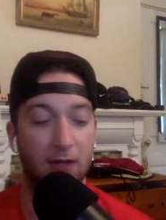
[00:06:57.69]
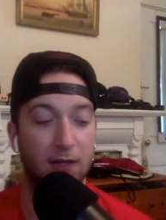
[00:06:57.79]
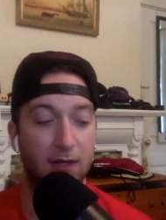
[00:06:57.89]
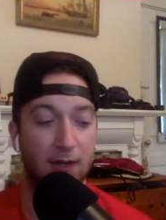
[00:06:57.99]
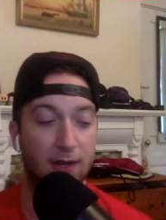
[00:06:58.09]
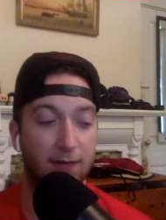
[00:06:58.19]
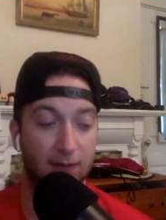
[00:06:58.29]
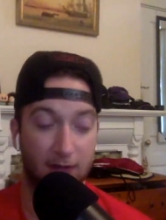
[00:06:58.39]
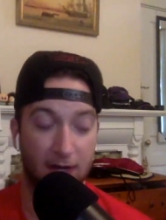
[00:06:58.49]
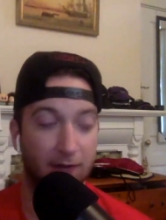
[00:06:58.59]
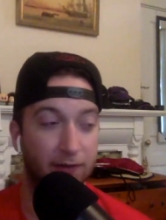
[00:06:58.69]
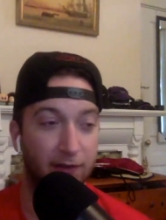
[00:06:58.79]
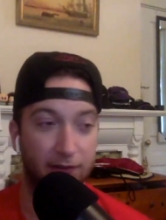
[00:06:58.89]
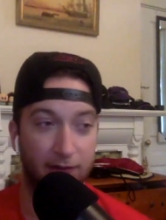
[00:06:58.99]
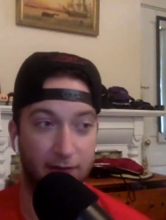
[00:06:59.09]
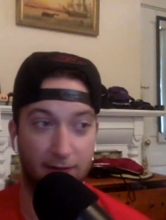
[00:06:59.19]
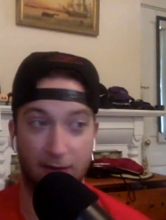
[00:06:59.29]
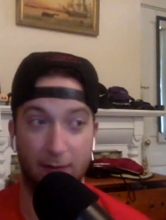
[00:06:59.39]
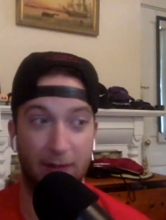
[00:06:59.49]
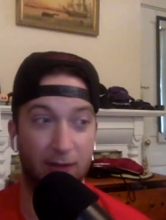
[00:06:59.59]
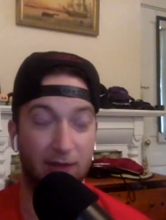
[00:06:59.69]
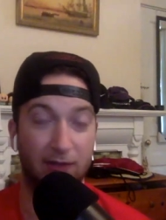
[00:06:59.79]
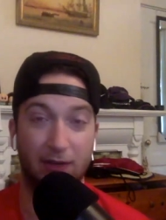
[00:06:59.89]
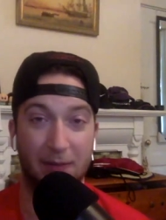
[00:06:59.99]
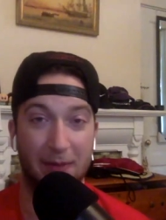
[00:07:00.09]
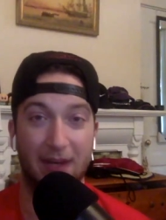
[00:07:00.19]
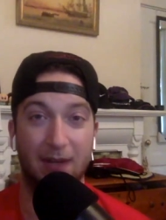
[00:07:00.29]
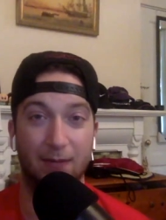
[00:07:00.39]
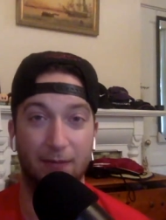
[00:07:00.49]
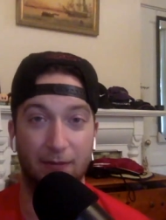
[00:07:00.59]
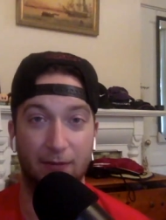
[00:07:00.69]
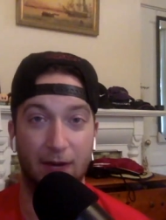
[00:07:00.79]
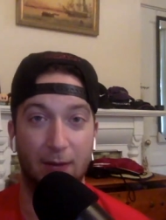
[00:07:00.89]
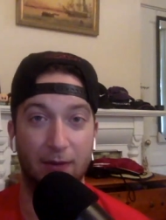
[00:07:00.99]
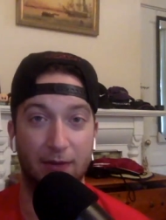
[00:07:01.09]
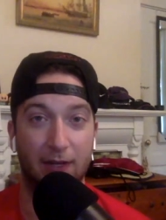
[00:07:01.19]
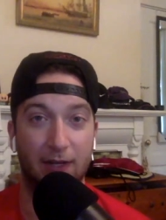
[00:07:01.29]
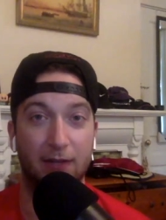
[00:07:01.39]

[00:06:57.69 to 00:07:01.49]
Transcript: then you have a conversation of, are the Bengals even going to pay him for how much that he's